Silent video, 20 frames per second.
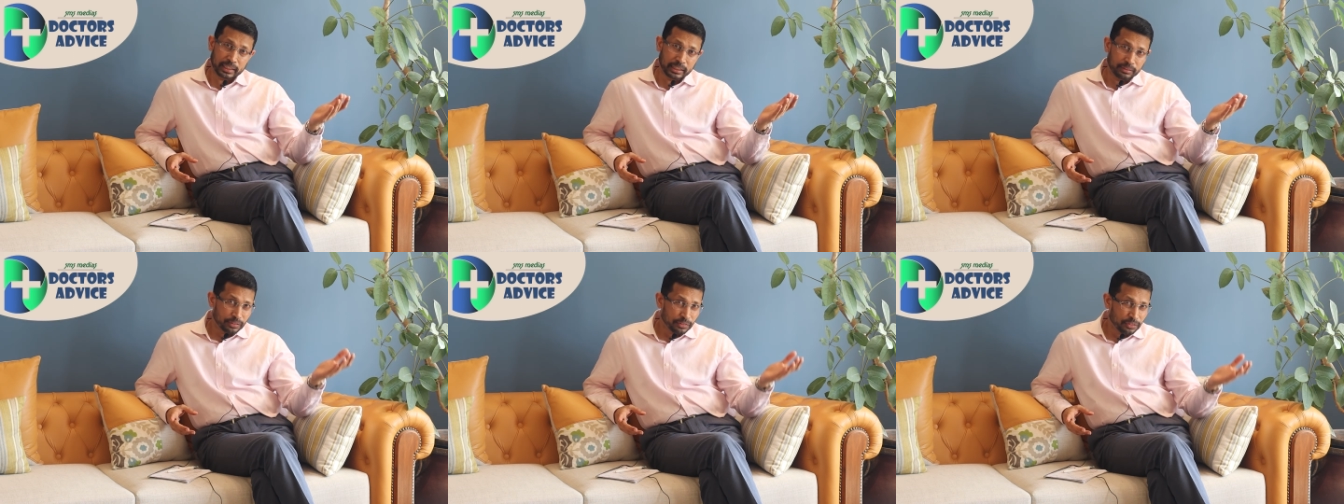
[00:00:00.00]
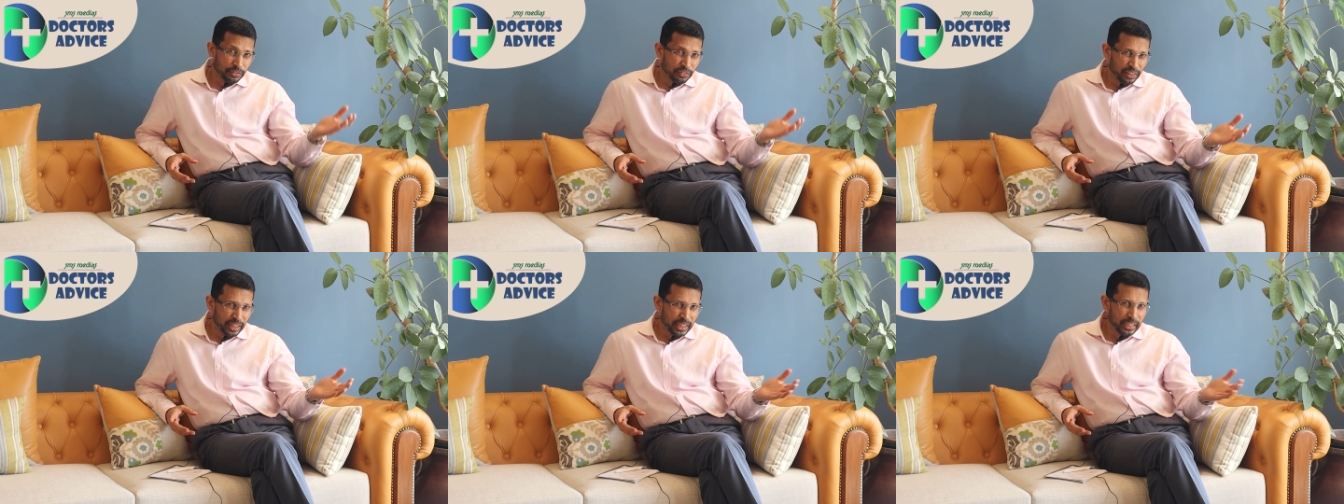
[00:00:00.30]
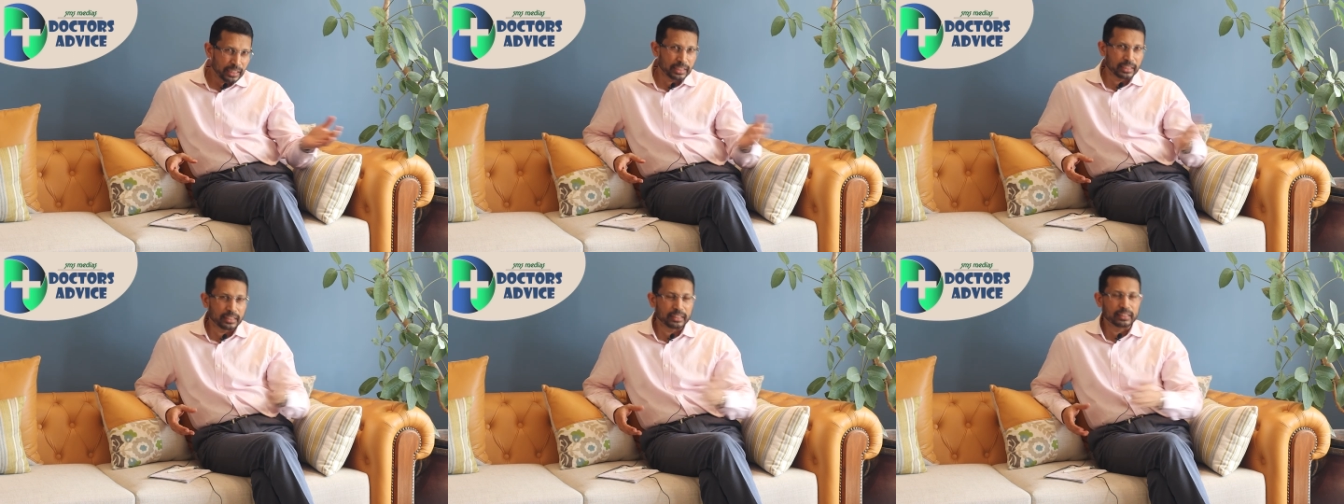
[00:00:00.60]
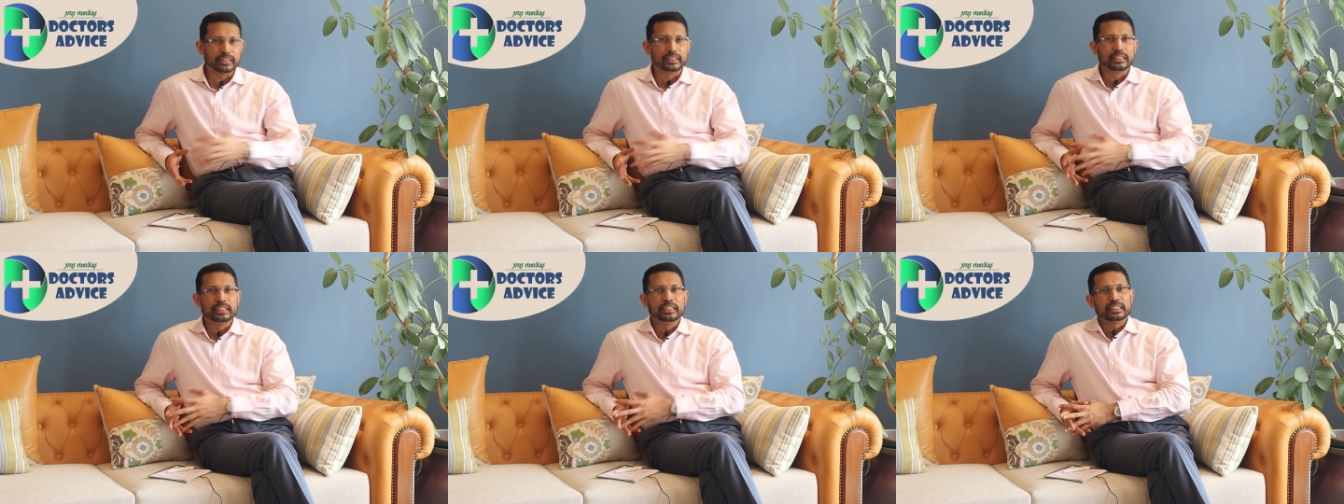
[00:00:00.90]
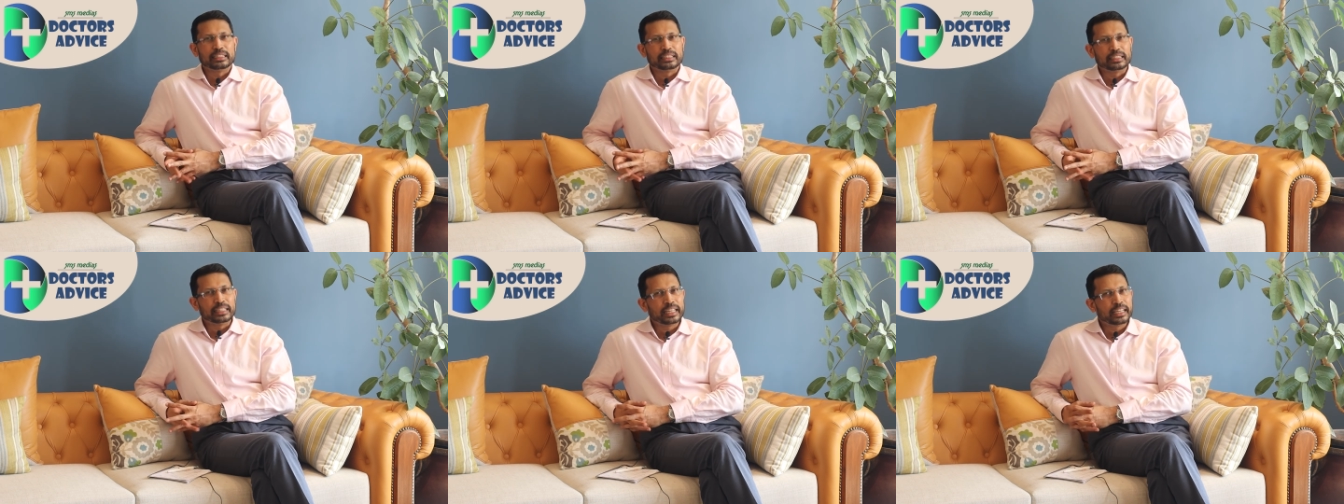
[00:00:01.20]
liver failure,
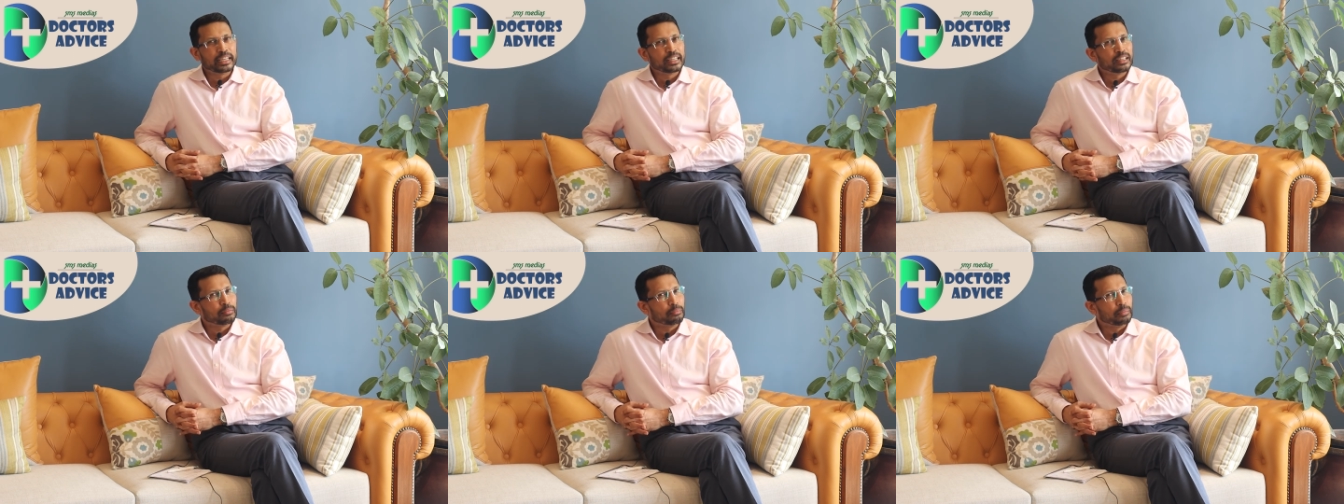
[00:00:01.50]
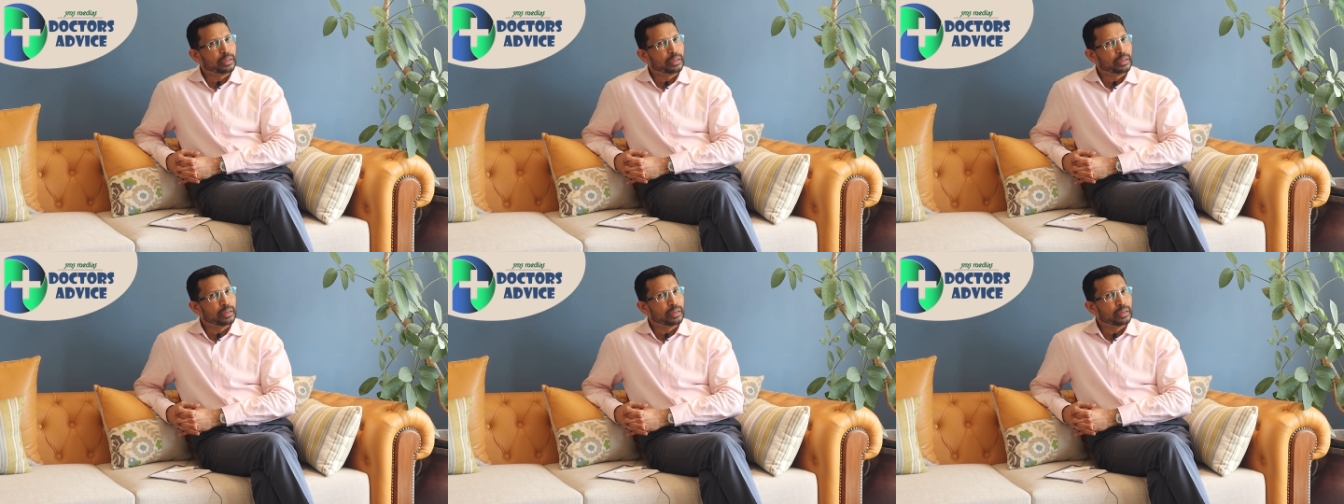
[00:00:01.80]
then